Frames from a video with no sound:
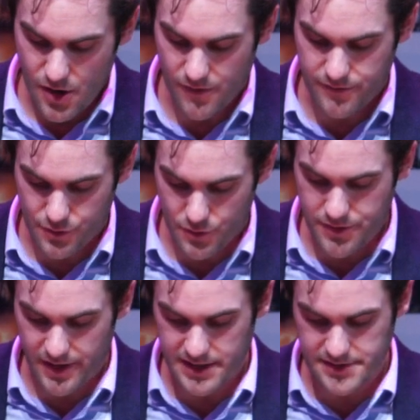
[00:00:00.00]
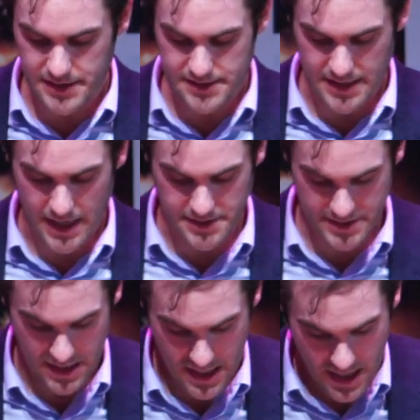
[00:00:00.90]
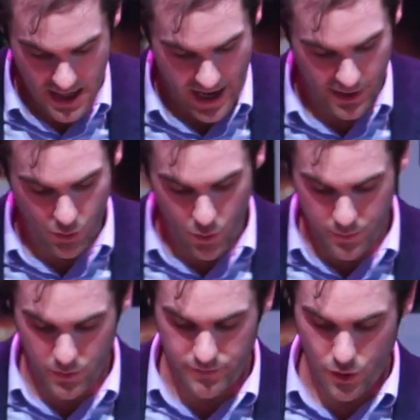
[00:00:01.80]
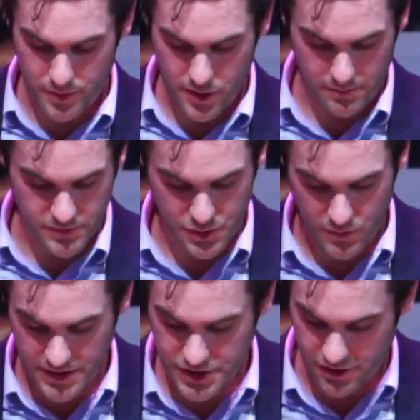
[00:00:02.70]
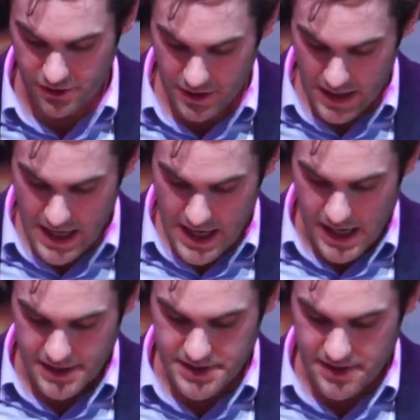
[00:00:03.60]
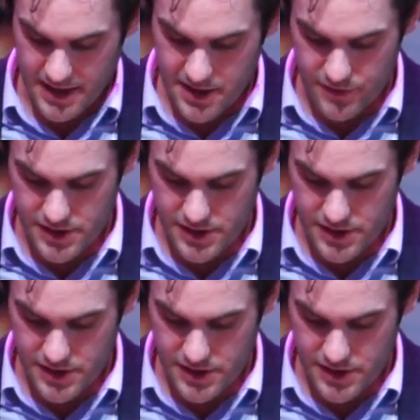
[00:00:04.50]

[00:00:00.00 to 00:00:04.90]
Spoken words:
of growth and success. I hope we've not become so insular as to think of